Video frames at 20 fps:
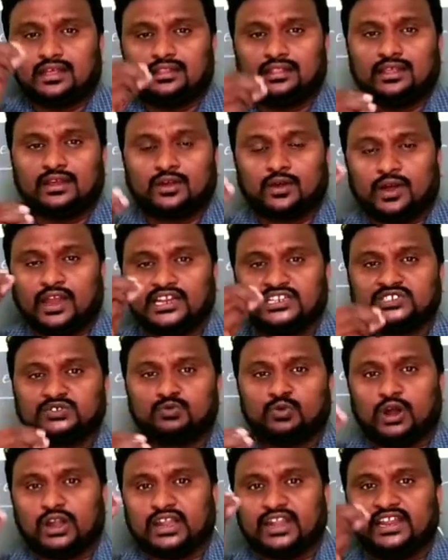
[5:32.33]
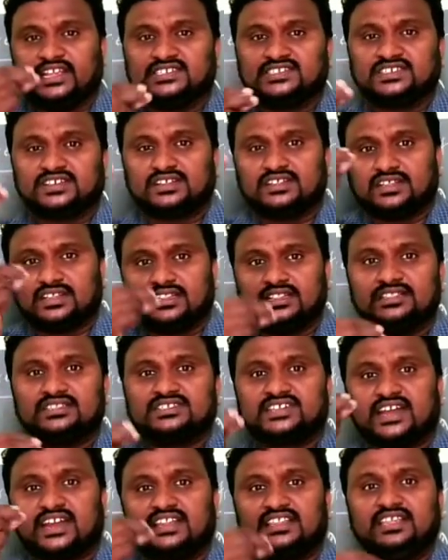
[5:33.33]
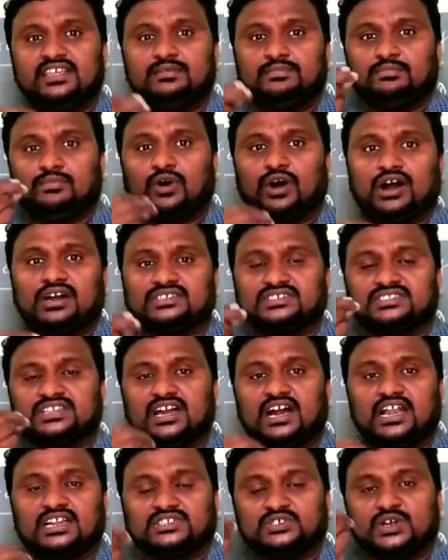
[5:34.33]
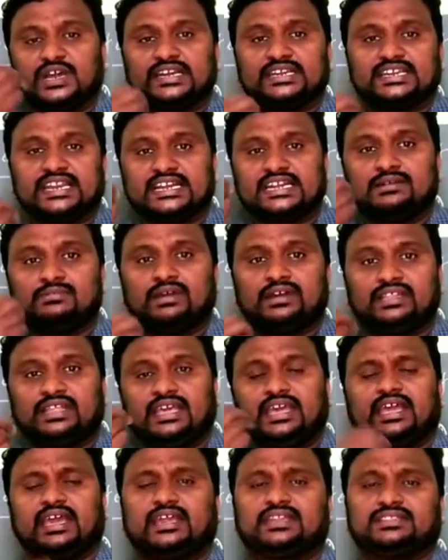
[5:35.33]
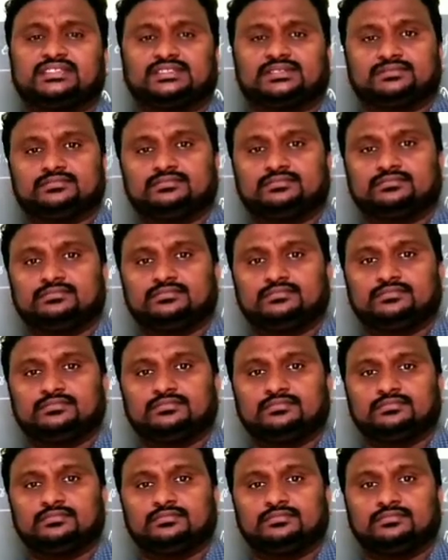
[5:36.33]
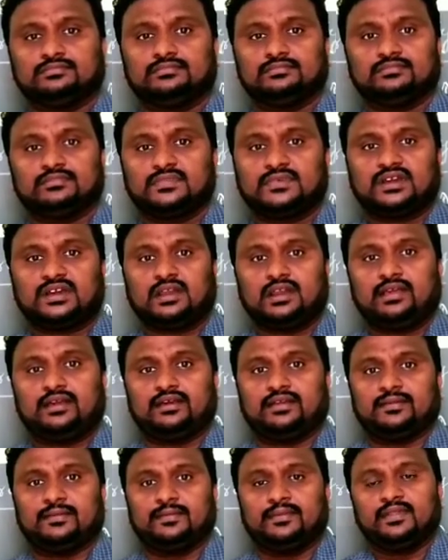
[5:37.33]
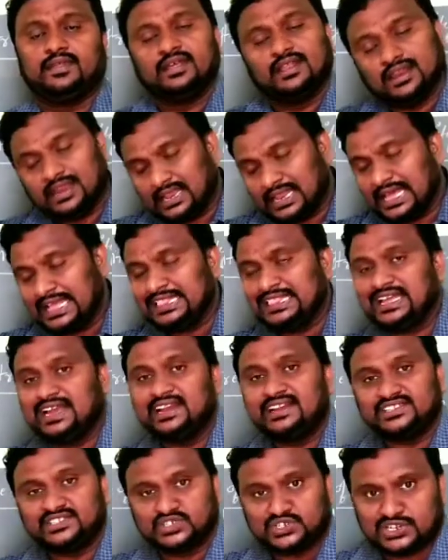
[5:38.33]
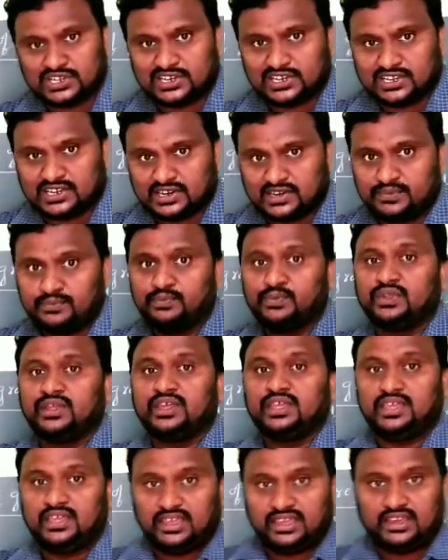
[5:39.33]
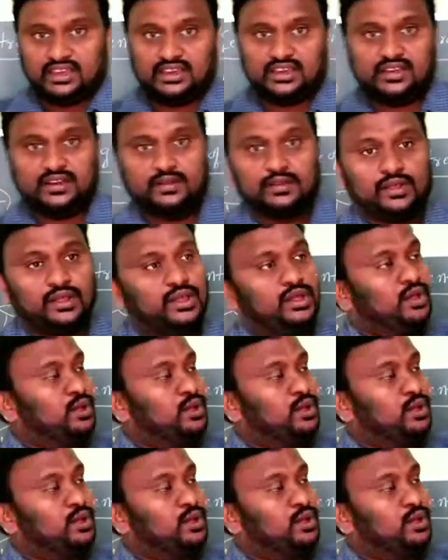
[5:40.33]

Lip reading: the coins, what it is inside the box, they are also attracted by the earth. Clear? Like that, children, here